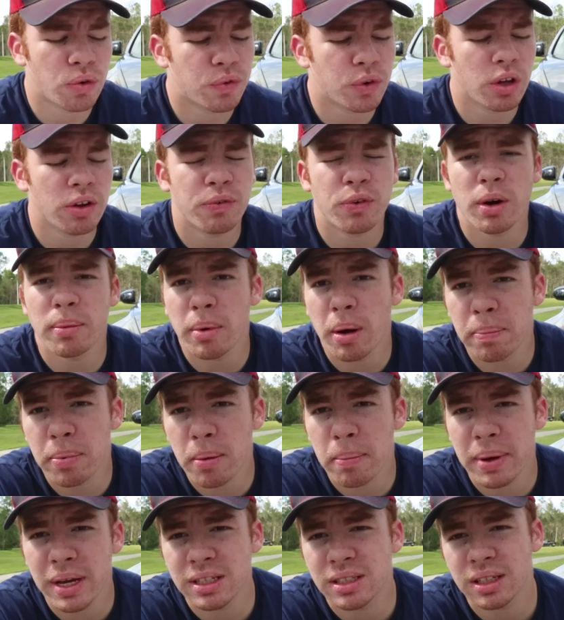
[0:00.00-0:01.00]
for the front
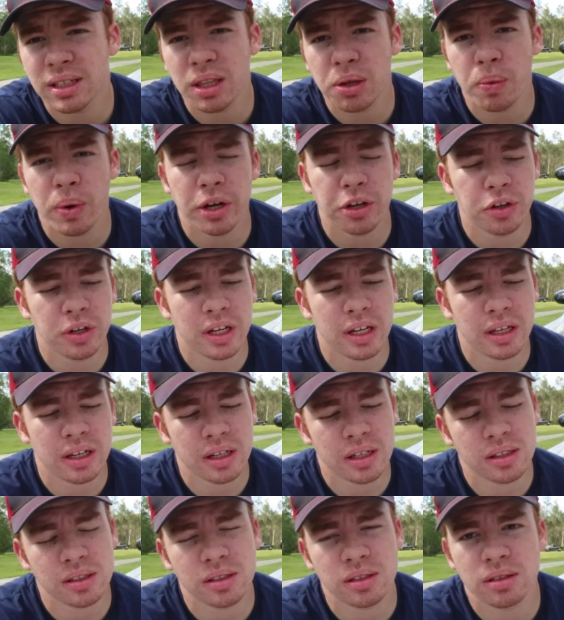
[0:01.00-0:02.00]
bumper, basically what you need
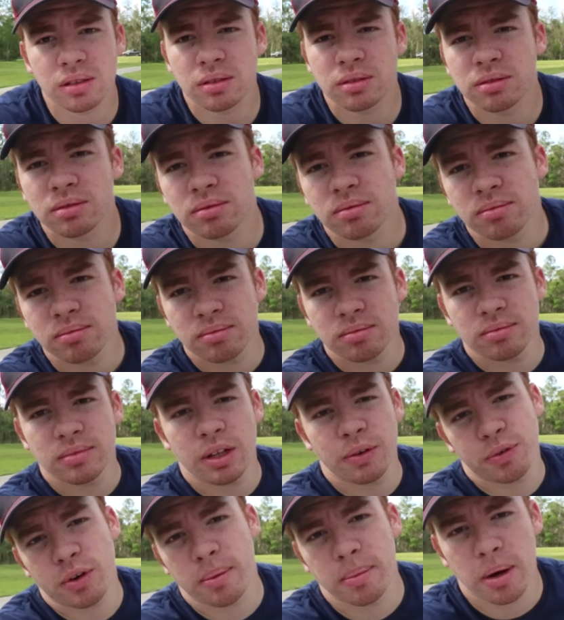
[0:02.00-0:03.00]
is
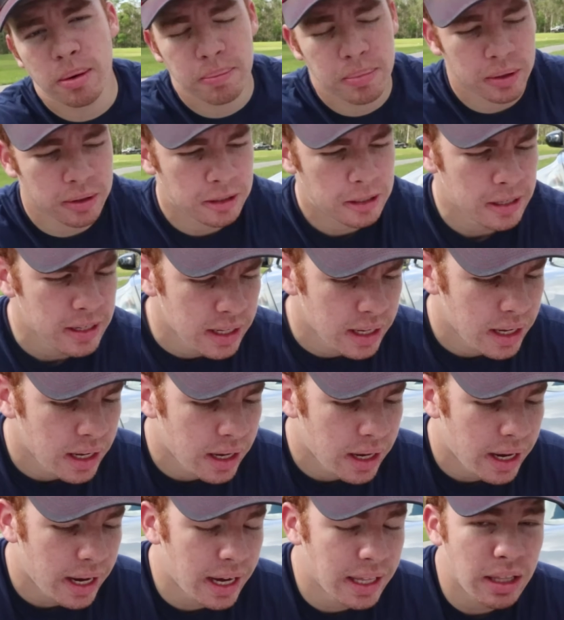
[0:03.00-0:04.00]
the front bumper.
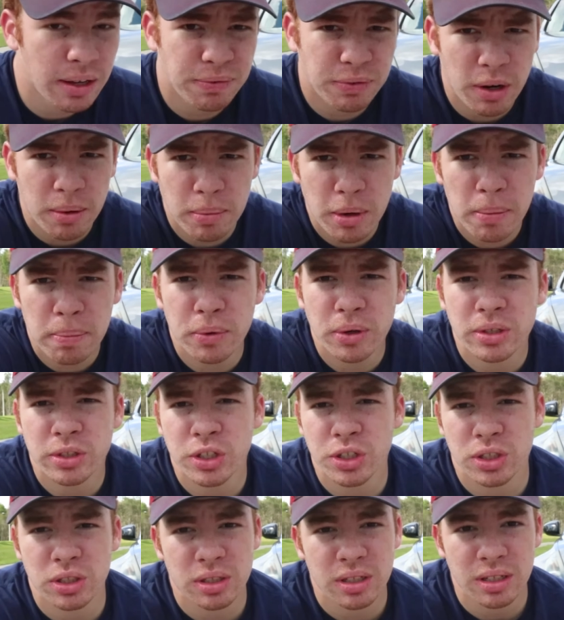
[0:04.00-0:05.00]
And the front bumper is
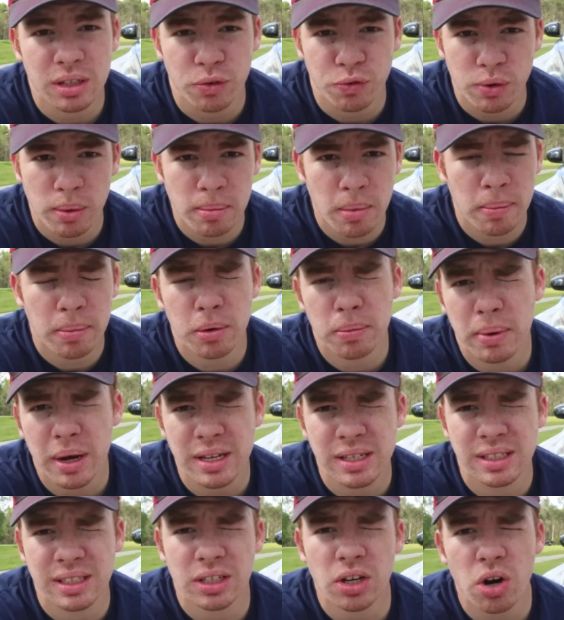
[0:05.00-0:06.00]
just the front bumper
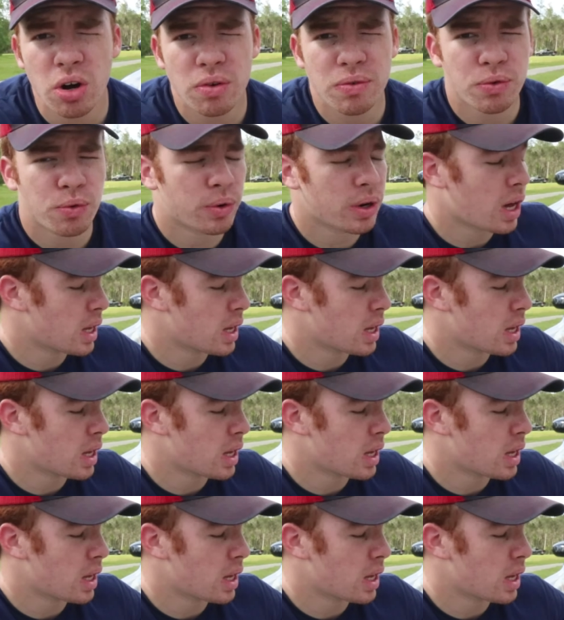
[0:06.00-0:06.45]
by itself. We're